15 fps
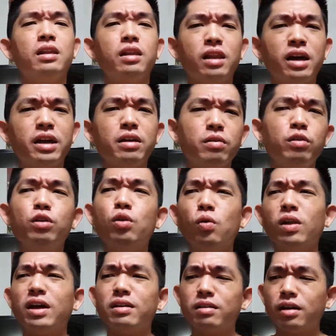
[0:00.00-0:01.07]
unlike
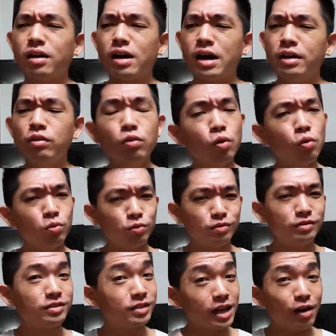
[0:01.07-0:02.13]
like I
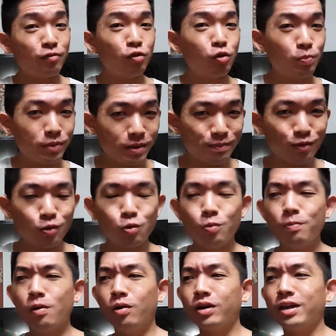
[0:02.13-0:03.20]
know several people
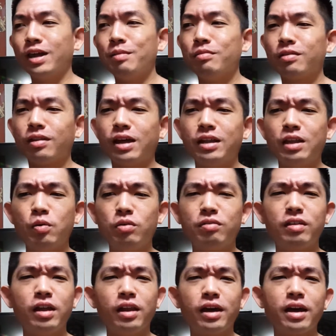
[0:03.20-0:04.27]
who bought games, like they
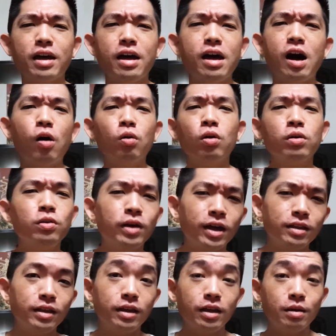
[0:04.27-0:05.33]
would say like how long you
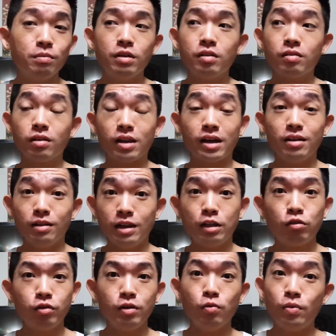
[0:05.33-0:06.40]
had the game. It's like
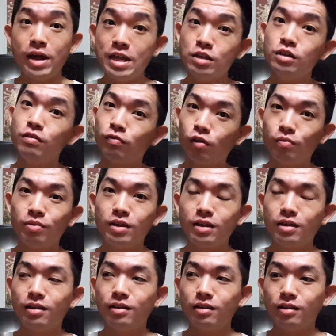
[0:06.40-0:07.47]
literally ranging
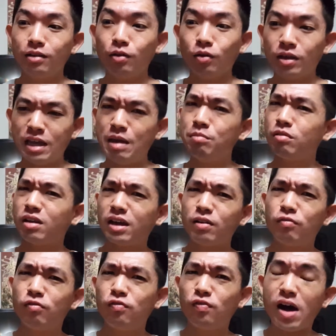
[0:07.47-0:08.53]
from games
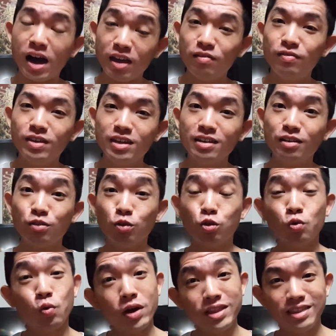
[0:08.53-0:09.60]
like 5 years to
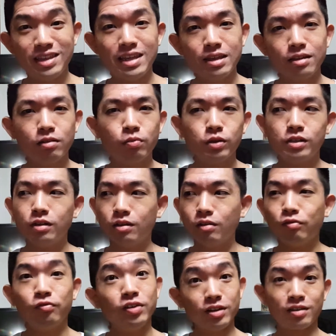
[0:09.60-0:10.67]
20 years, which is
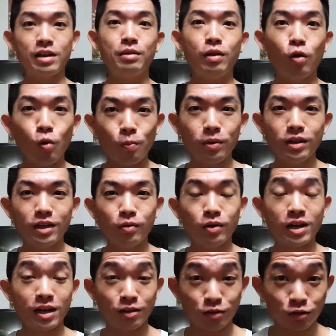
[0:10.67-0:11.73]
the first time they opened it
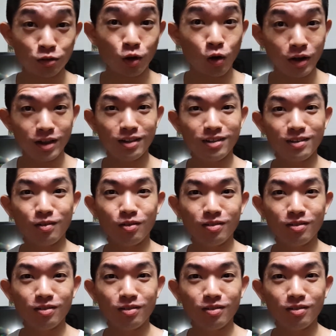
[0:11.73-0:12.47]
when I saw it.